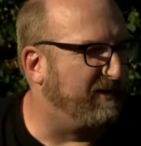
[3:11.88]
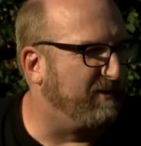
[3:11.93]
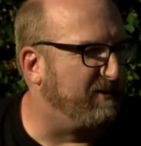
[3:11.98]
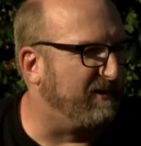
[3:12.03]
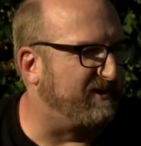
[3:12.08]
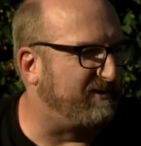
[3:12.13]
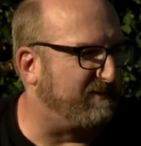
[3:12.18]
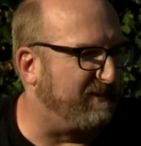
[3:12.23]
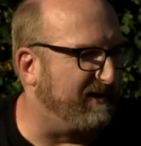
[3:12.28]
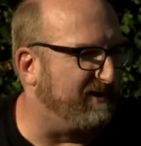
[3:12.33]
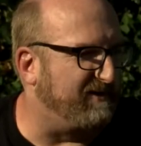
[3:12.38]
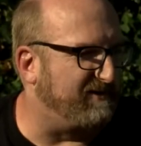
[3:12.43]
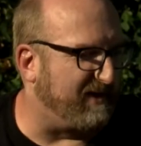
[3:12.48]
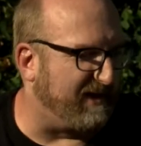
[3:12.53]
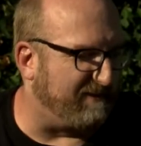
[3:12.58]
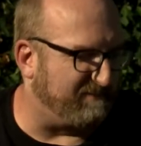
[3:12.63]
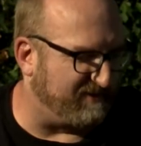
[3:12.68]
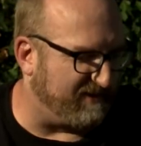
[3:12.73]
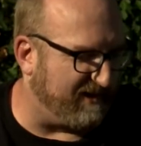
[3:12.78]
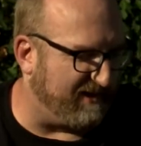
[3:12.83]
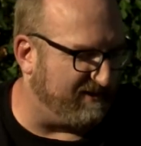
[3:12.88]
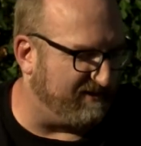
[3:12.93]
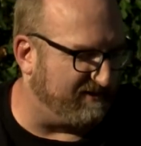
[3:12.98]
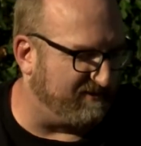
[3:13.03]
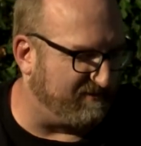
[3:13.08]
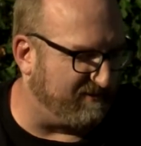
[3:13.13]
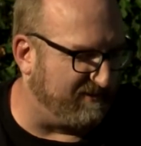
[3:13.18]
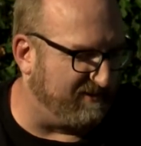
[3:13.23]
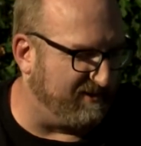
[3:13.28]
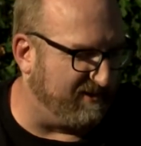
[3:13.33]
You wear Sperry
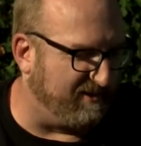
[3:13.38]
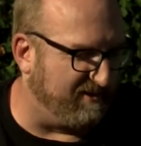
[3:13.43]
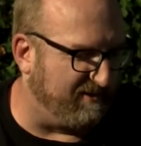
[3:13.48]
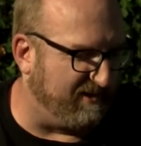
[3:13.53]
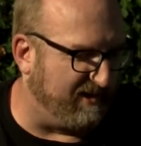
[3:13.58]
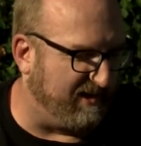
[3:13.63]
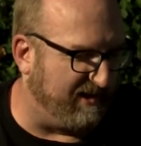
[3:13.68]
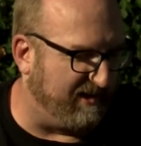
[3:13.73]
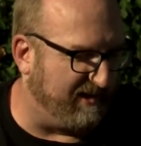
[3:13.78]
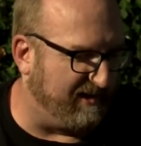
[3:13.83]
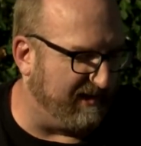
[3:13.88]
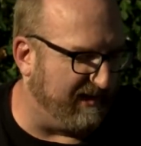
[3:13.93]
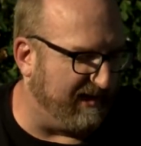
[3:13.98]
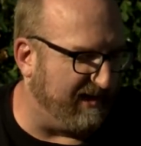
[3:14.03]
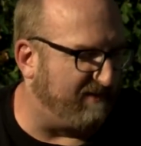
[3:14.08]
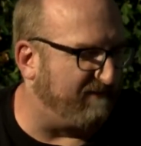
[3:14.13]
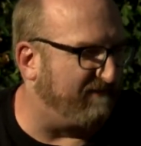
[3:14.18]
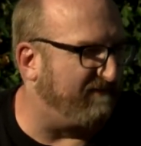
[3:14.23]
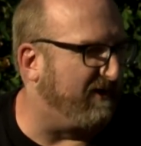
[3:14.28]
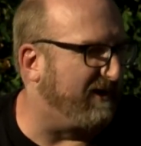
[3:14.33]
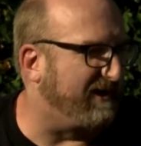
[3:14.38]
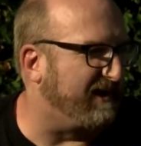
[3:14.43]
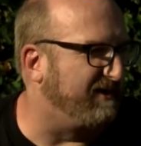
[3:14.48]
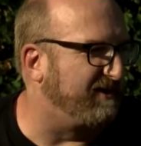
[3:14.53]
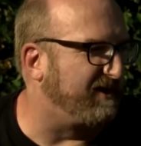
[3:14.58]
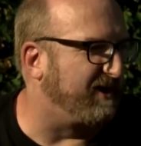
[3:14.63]
Topsiders when you're out fucking